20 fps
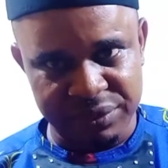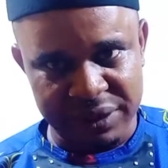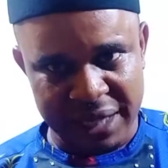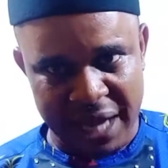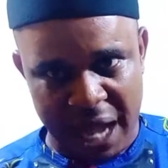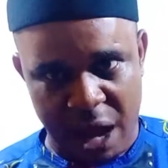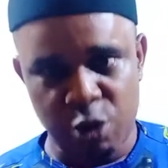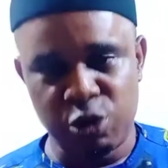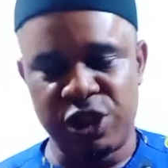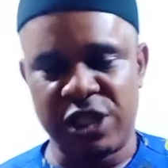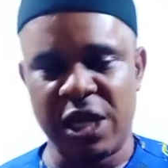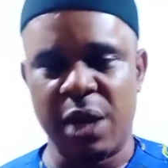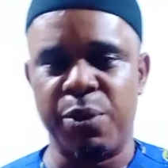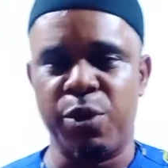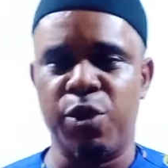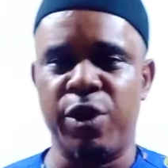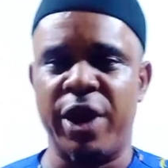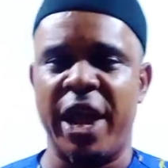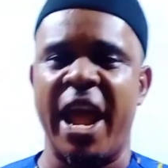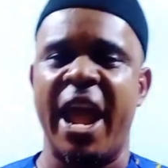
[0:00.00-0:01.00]

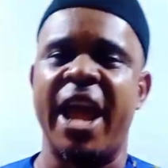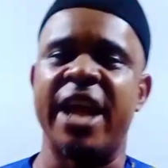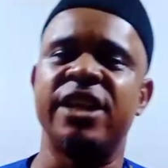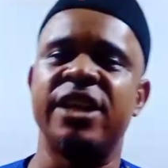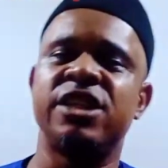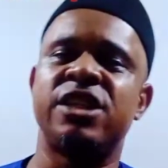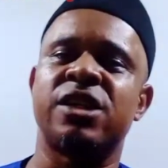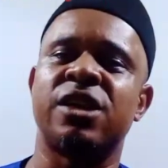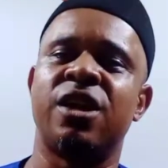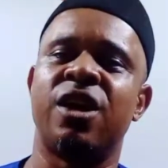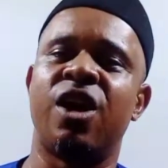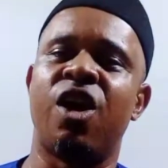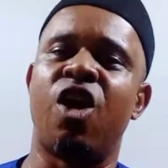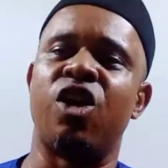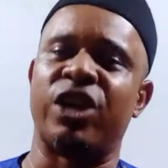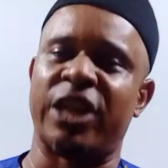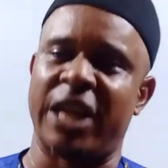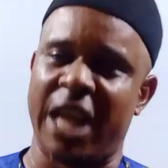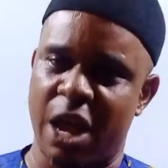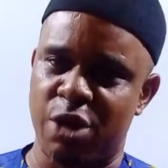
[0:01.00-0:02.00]
countable and
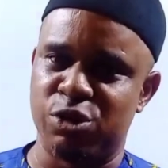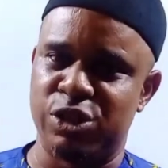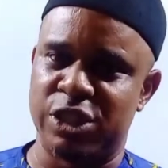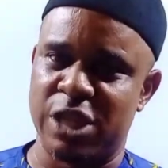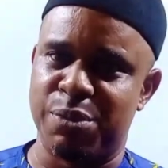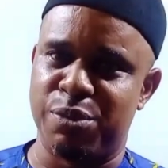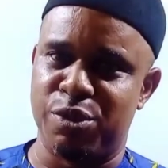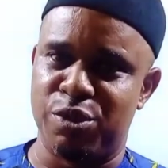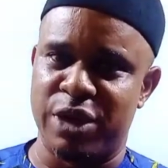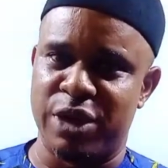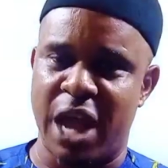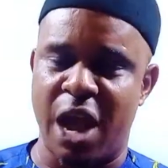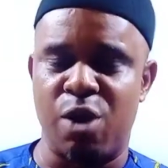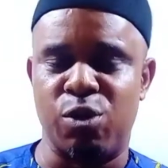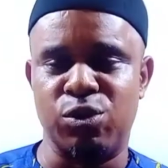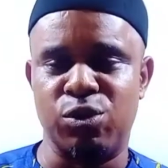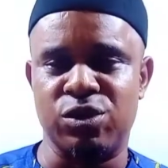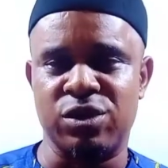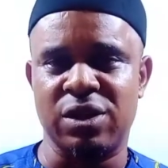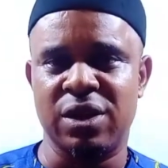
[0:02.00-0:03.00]
uncountable
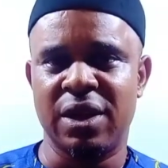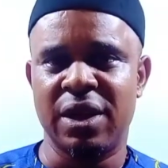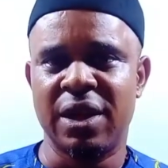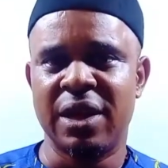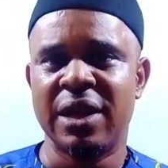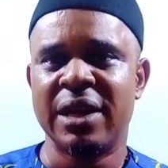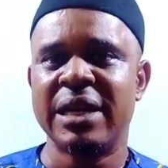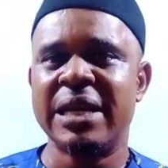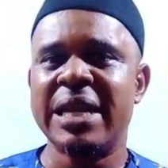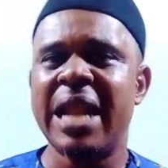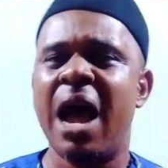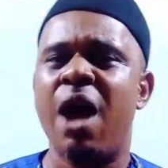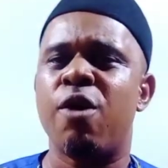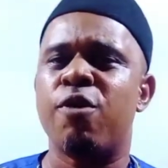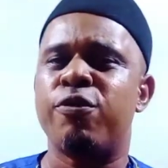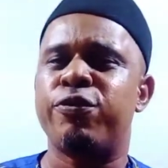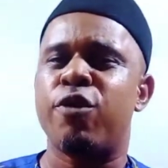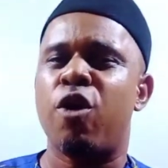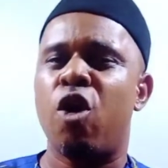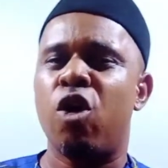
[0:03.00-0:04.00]
nouns. Now,
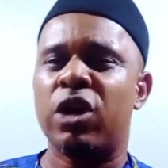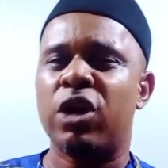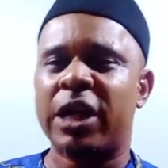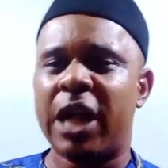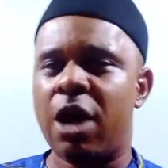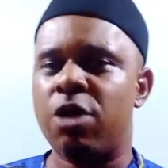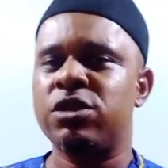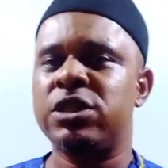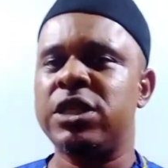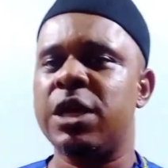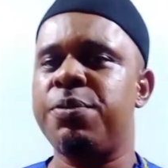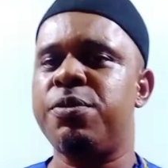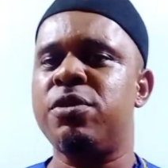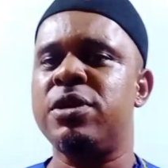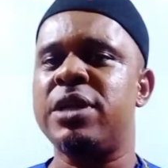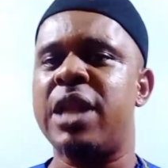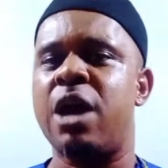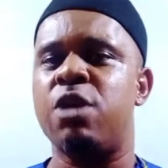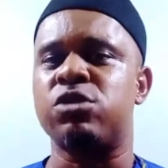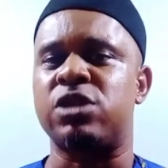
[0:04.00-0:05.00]
for uncountable
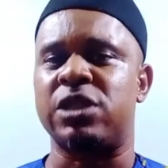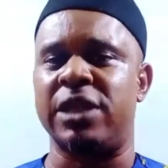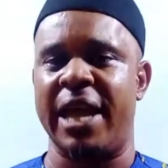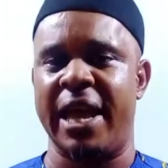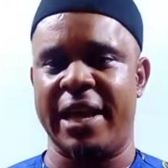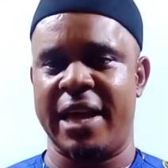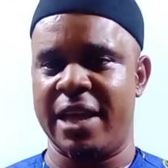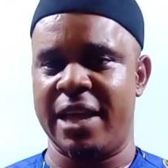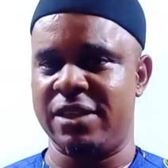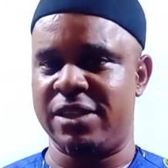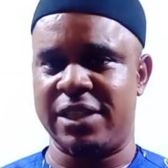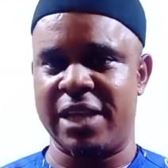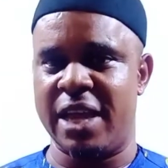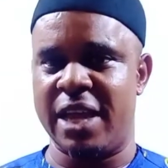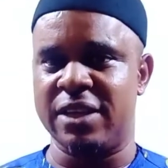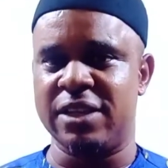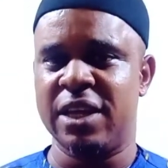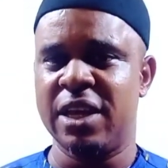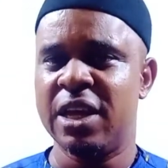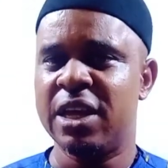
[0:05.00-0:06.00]
nouns, like I
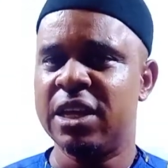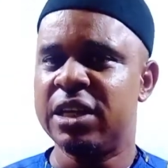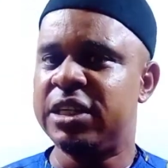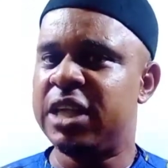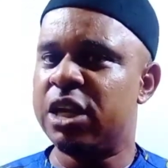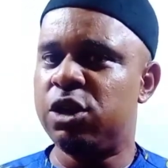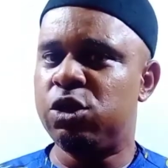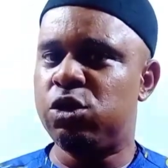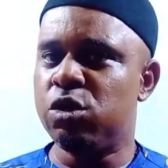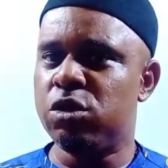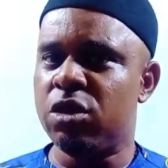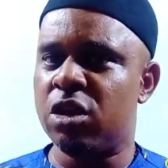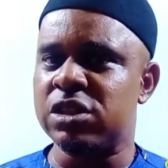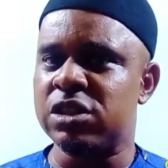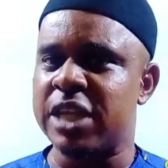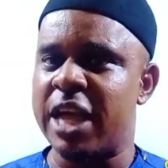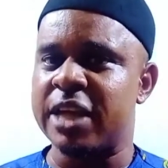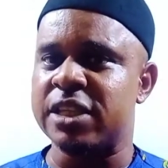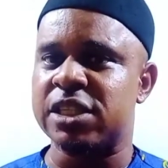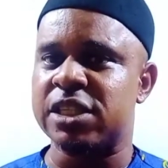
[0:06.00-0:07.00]
said, they do not
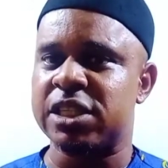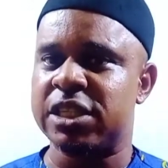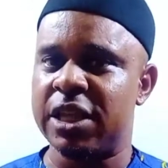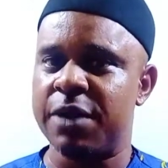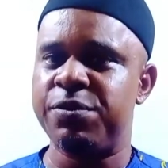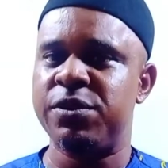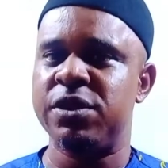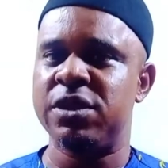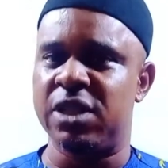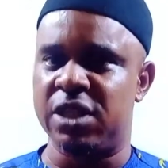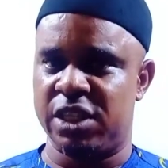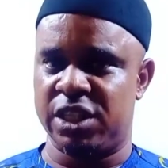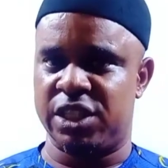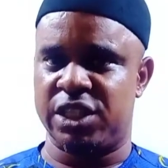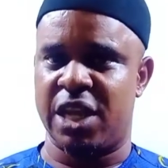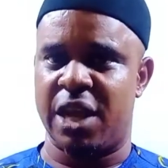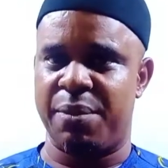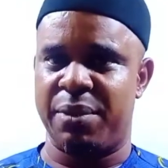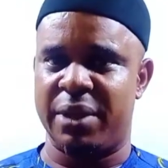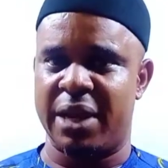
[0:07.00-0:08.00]
accept the
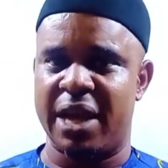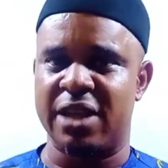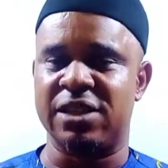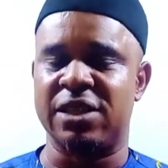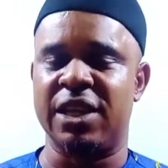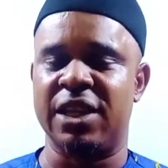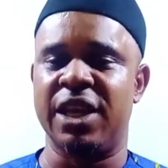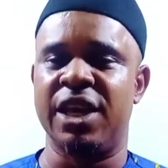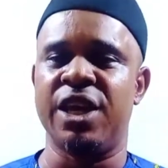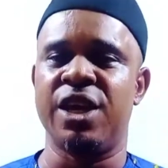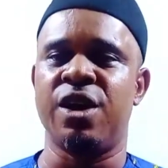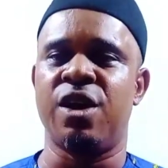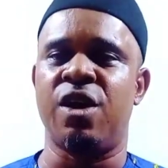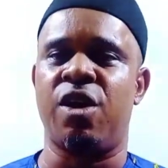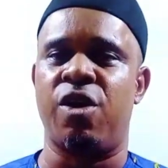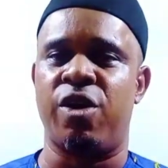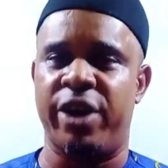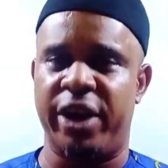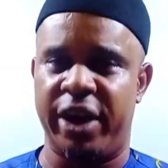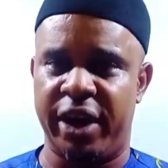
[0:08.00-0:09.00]
determiners a
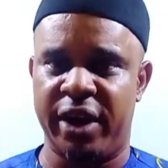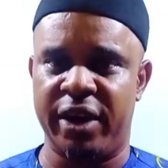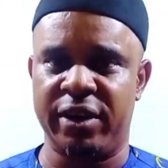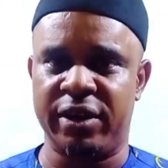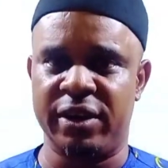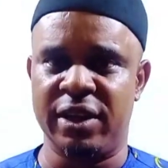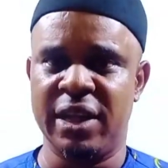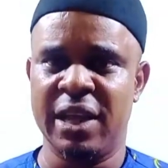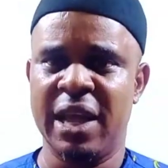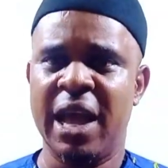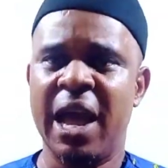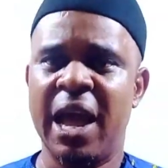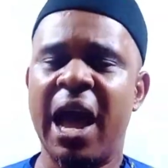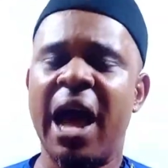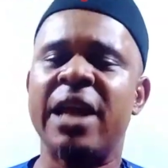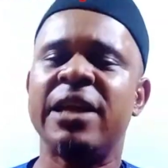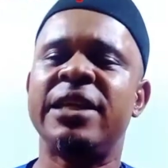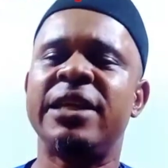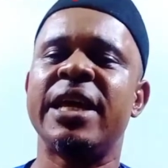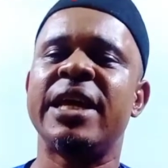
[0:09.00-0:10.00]
or an,
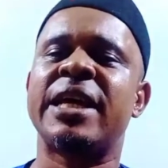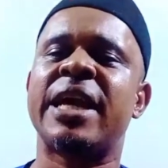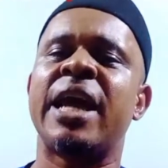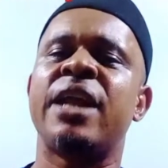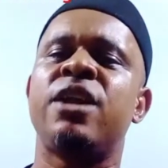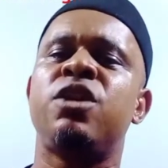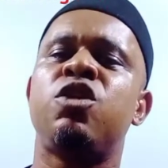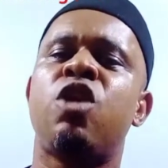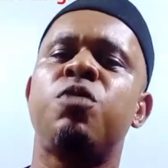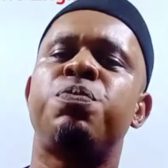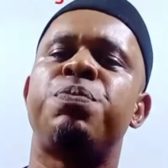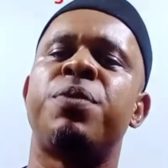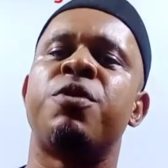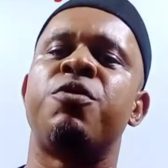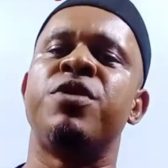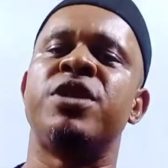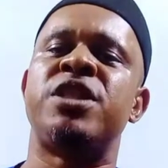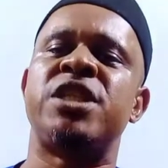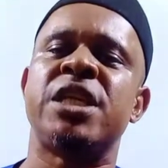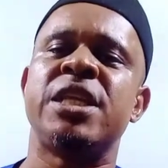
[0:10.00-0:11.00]
and they cannot be
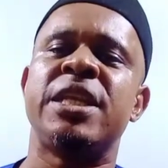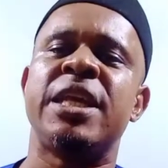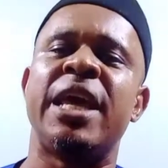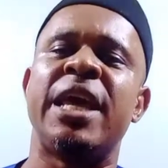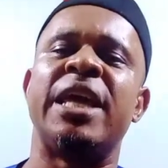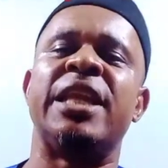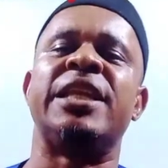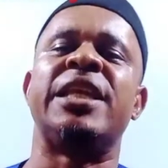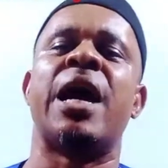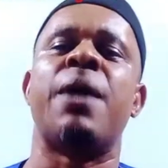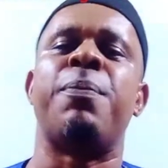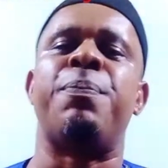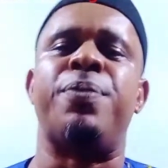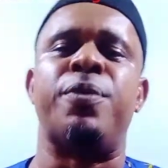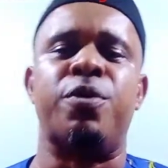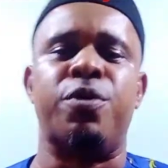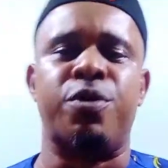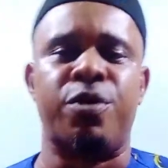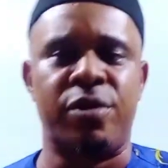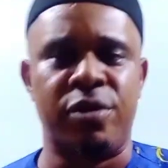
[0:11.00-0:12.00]
written in their
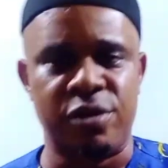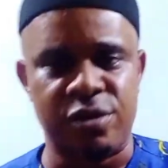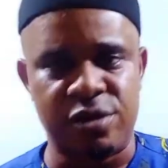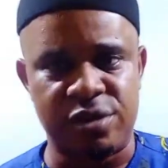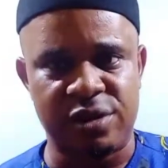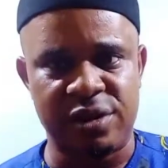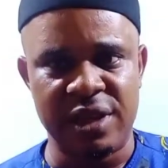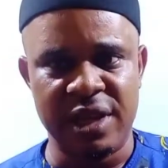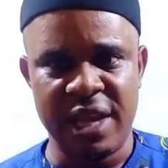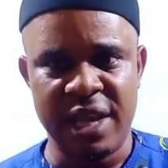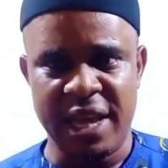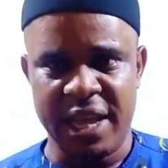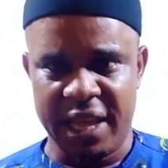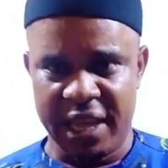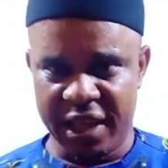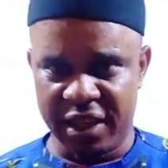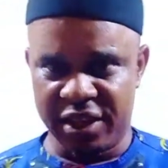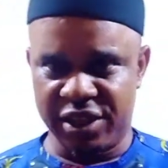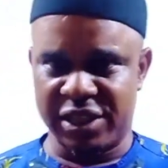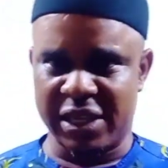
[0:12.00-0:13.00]
plurals.
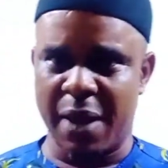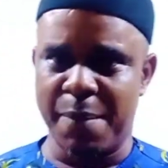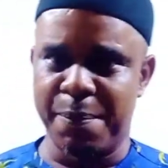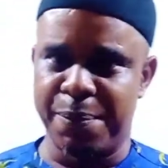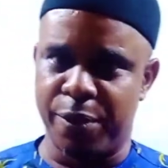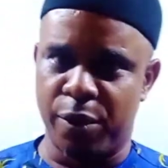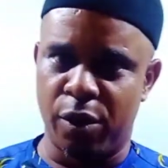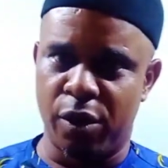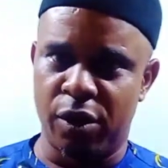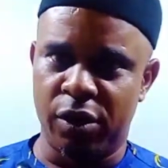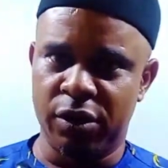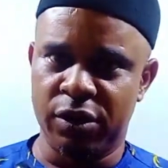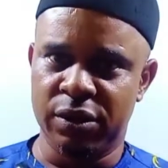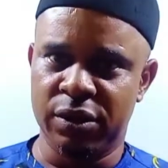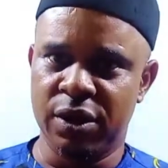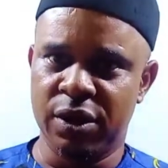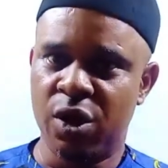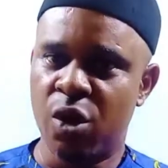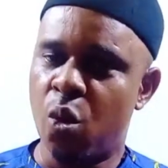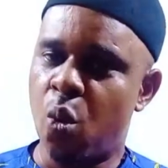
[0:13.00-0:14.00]
Example,
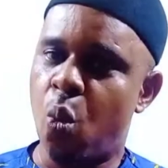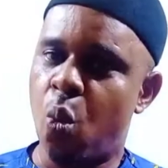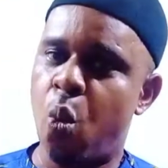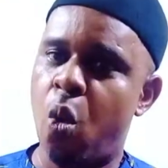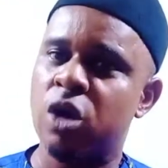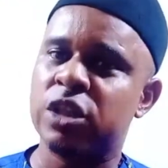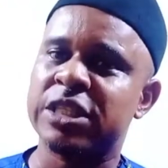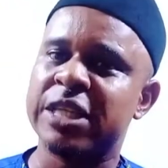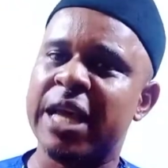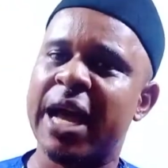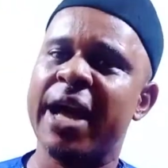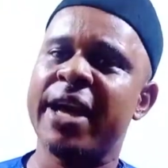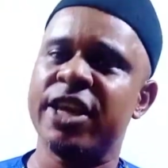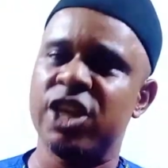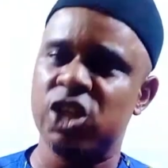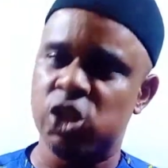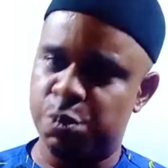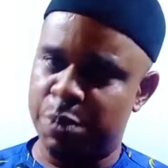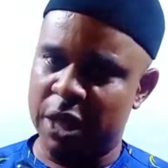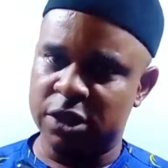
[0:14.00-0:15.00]
water
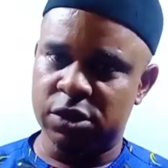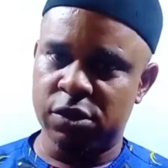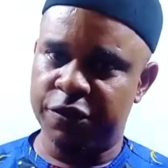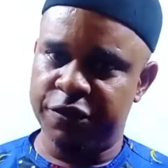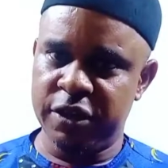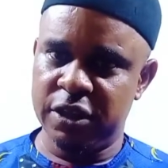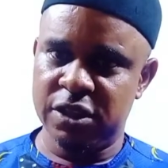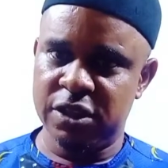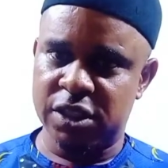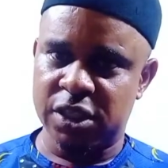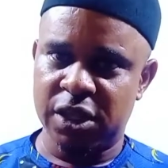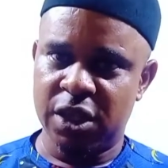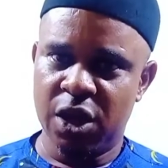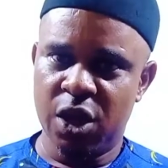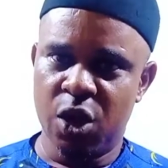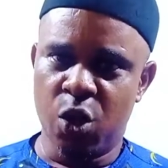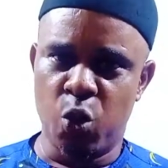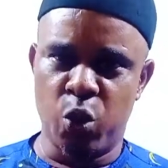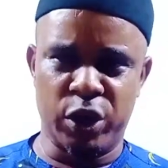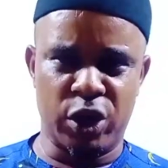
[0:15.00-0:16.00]
is part of it.
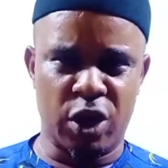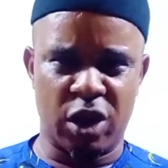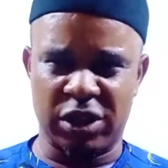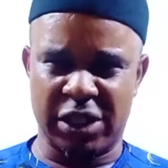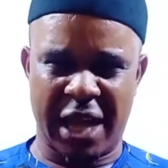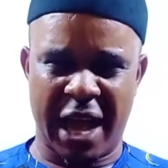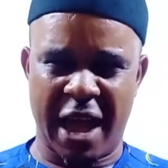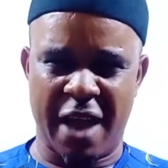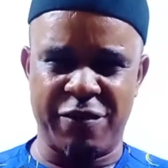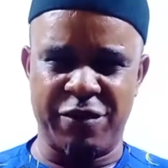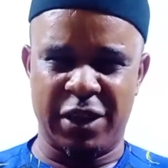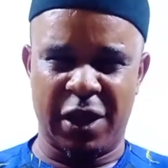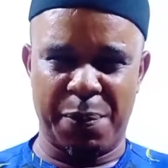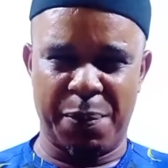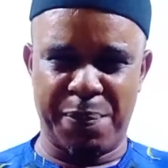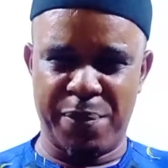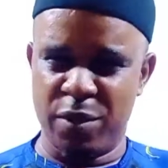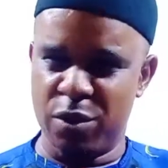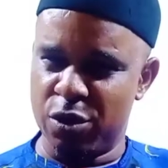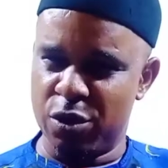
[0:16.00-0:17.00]
We don't have the
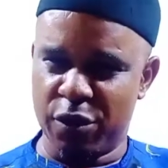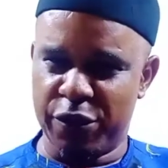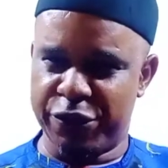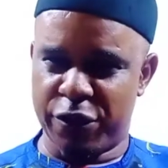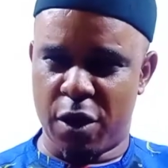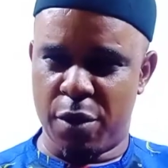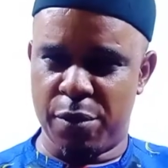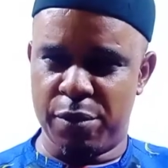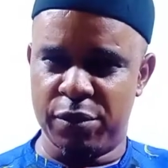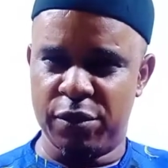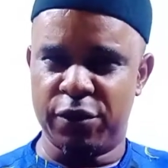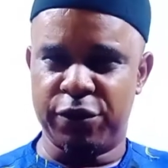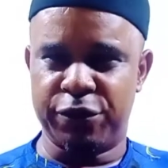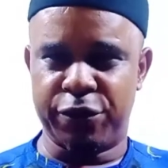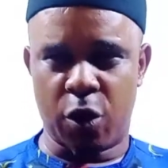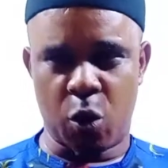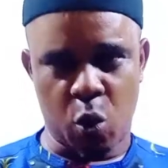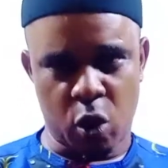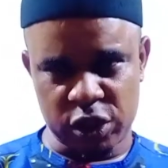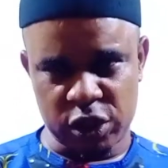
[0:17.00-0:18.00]
plural form
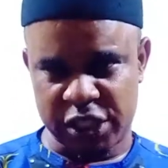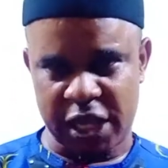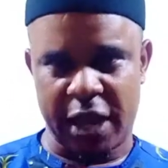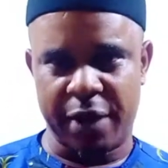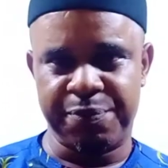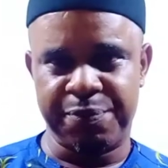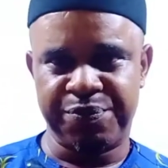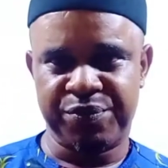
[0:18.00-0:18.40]
for water.